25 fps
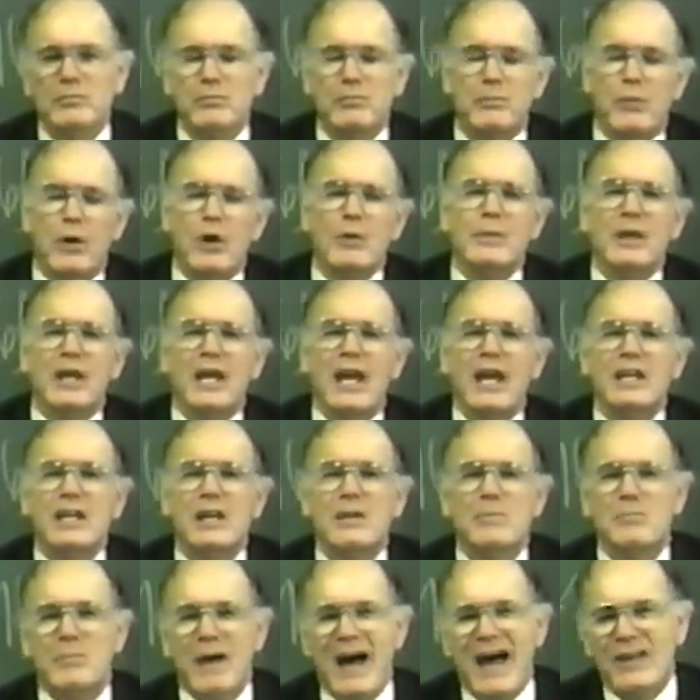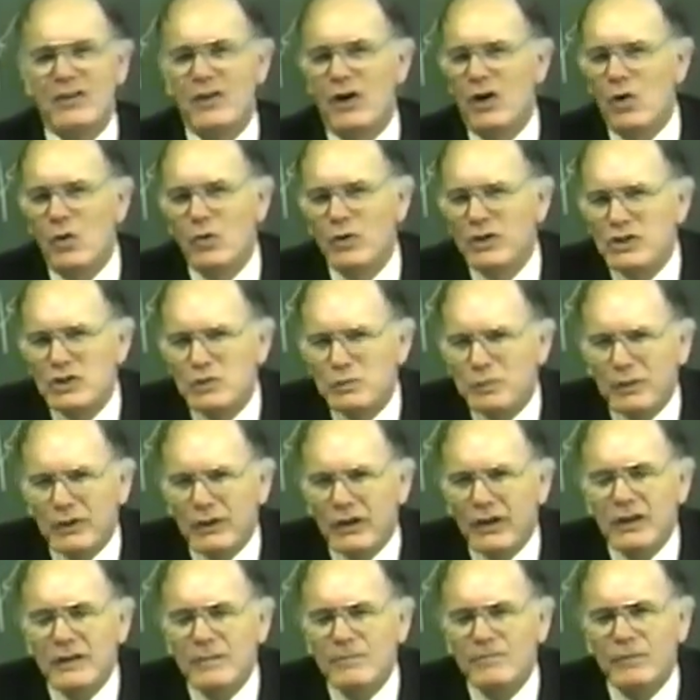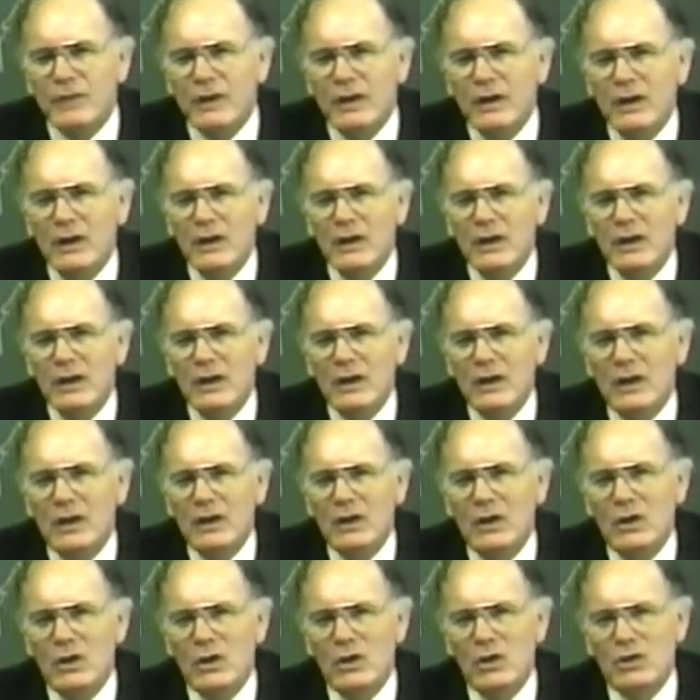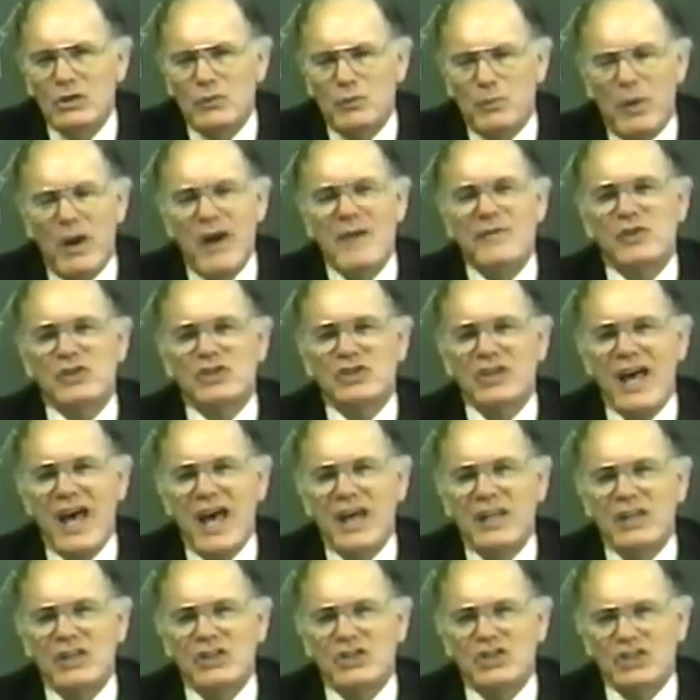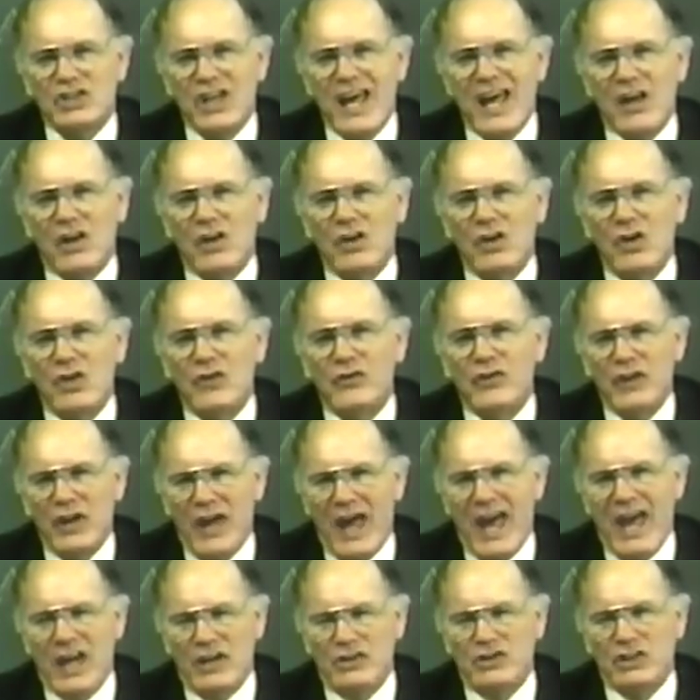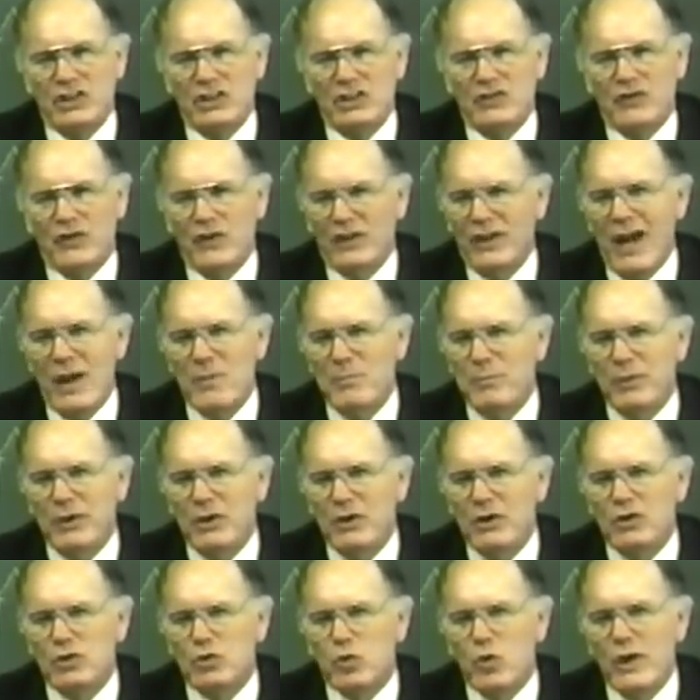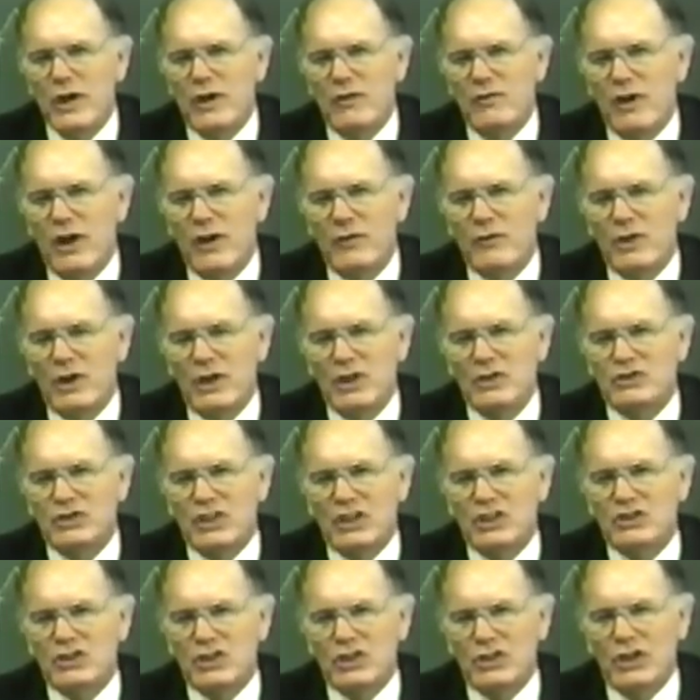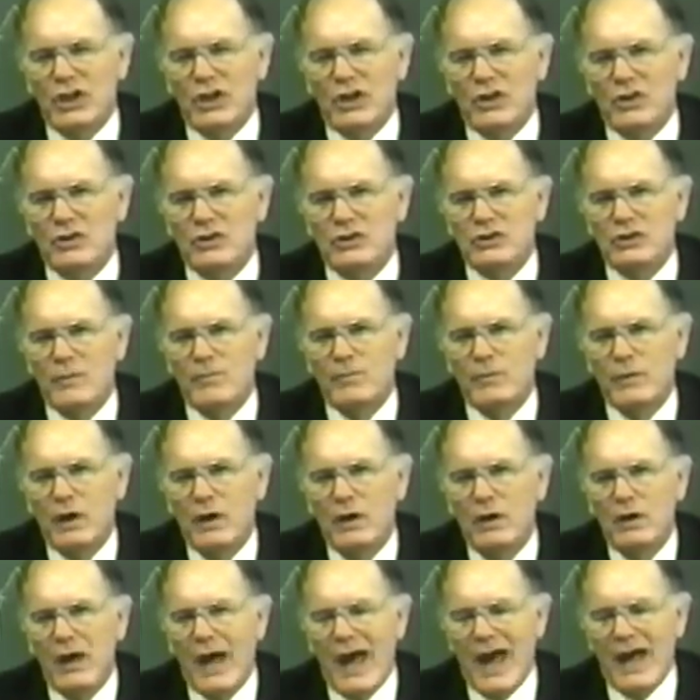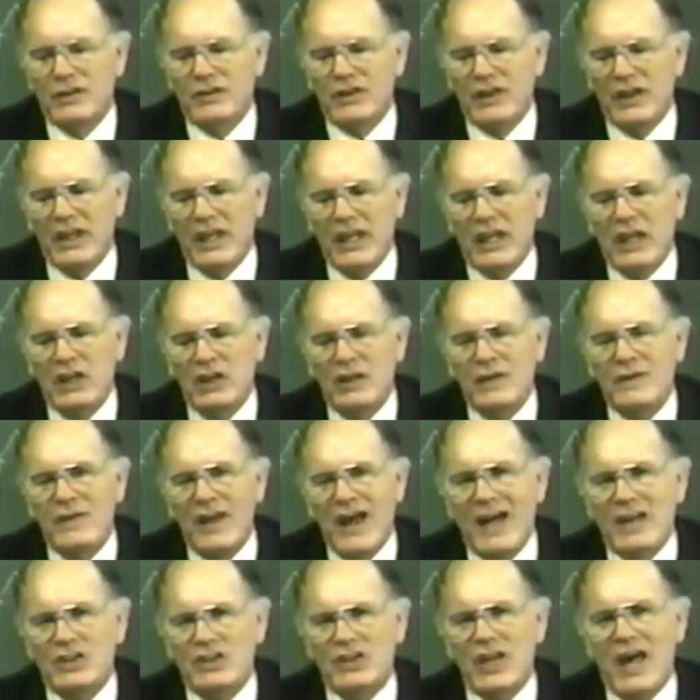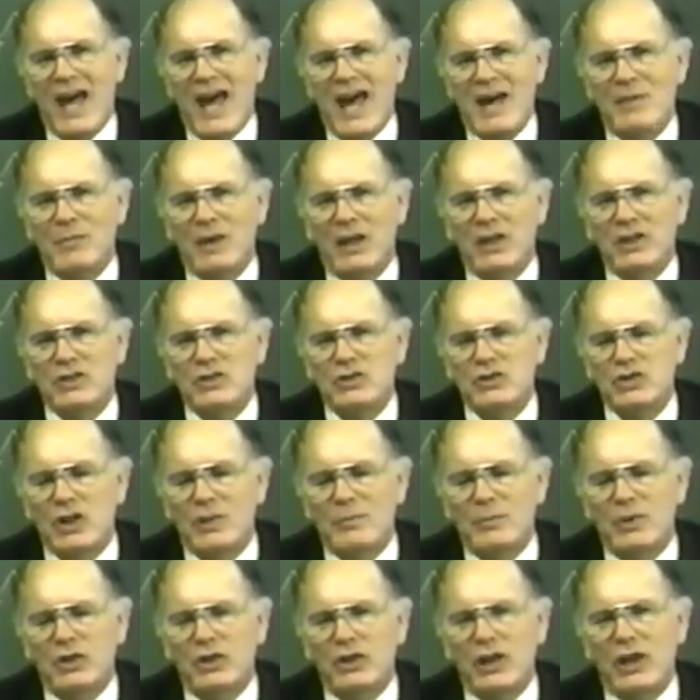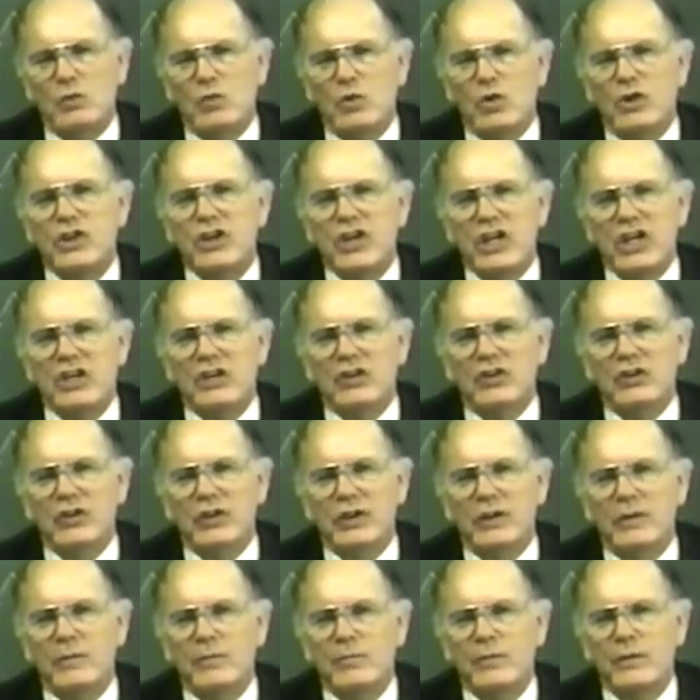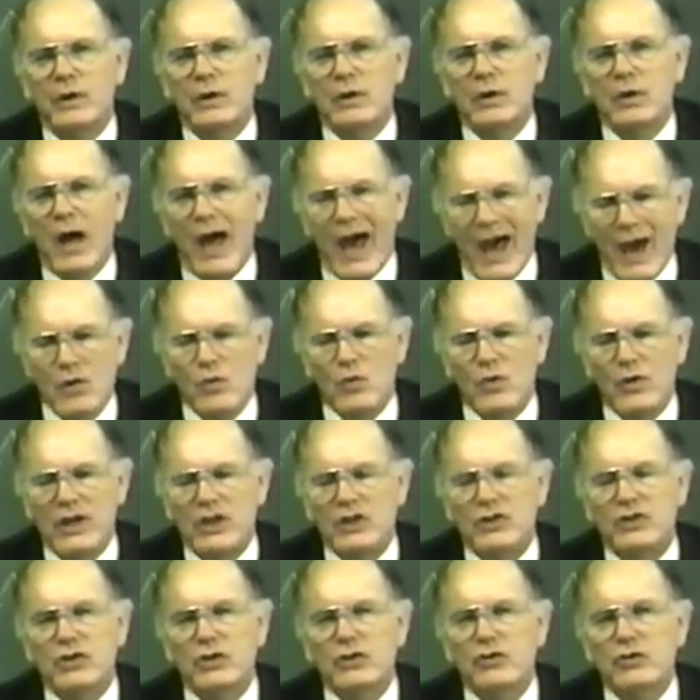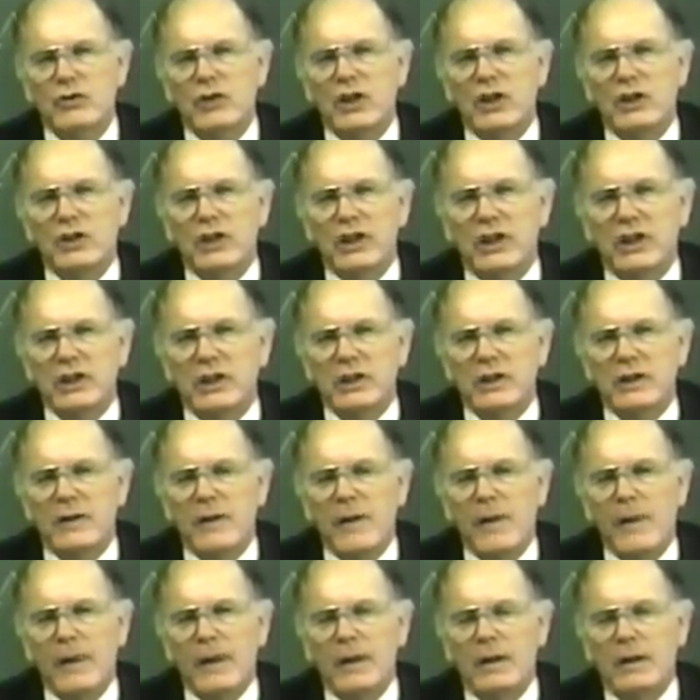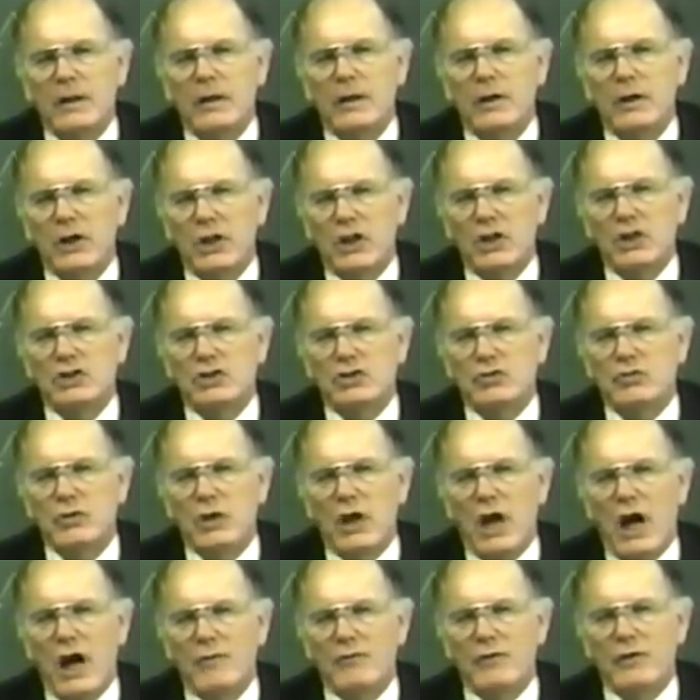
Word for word: permeated by the Holy Spirit, prophesied in sackcloth and ashes for that period, 1,260 years. At the end of that time, ladies and gentlemen, they were killed. I read to you in the uh, history of